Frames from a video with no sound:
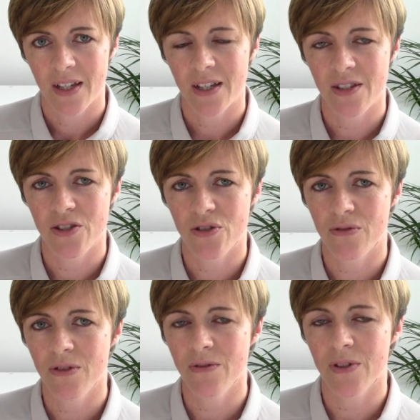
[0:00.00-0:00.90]
It's
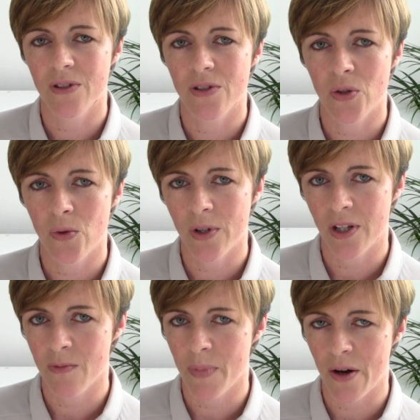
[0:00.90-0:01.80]
true that
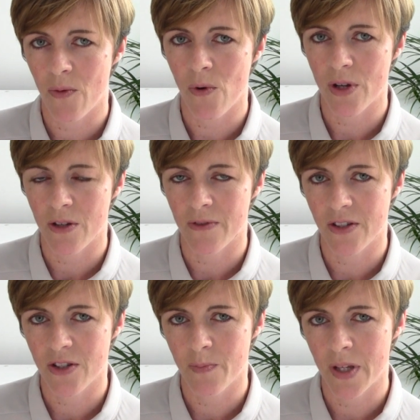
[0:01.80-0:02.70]
talking about what you've
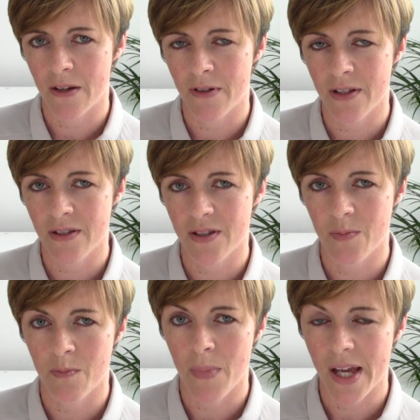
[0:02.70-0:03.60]
experienced
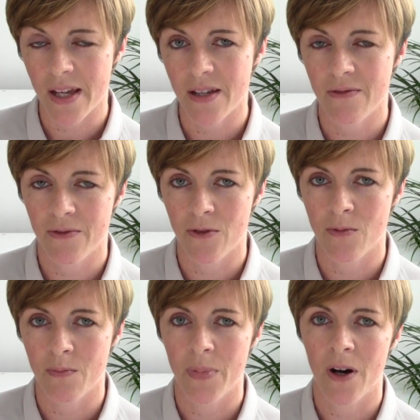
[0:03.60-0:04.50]
may
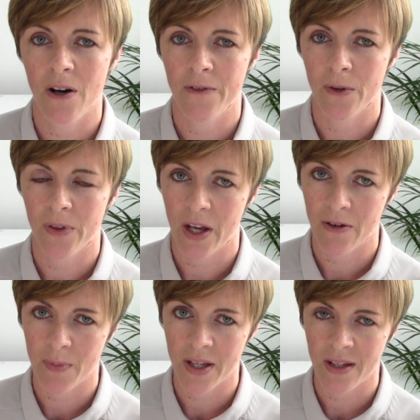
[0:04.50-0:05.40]
form part of your
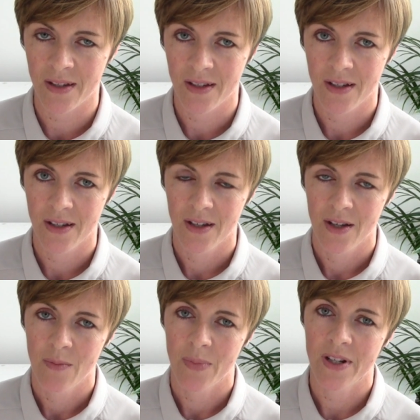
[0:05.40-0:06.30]
therapy,
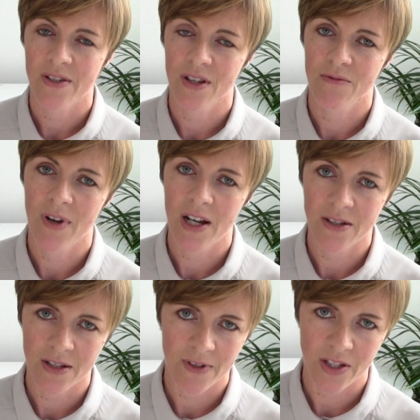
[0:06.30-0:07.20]
but it's a
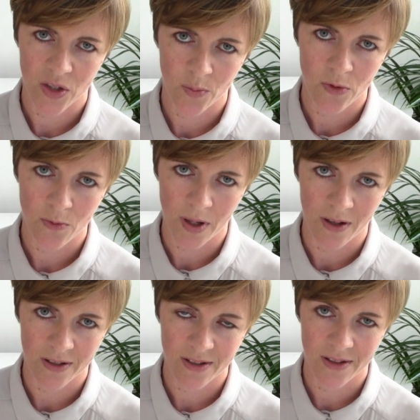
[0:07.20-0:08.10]
relatively small
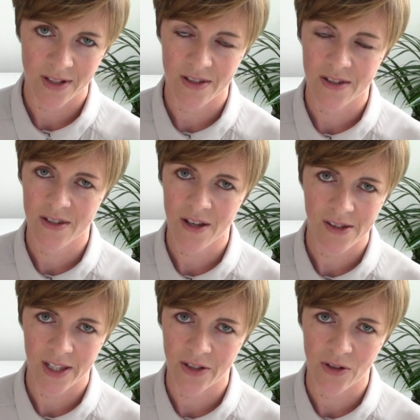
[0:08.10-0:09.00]
part, and it's
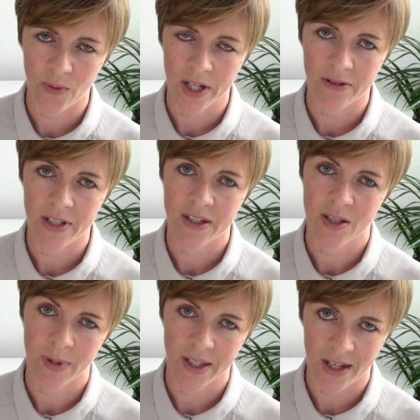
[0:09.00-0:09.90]
certainly not where you need
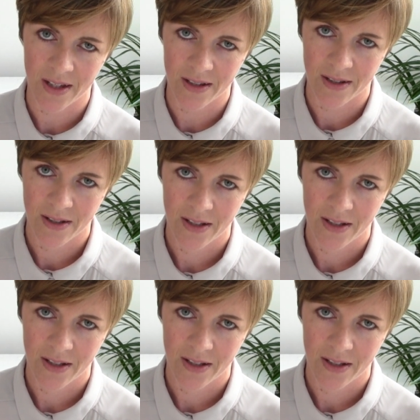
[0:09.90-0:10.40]
to begin.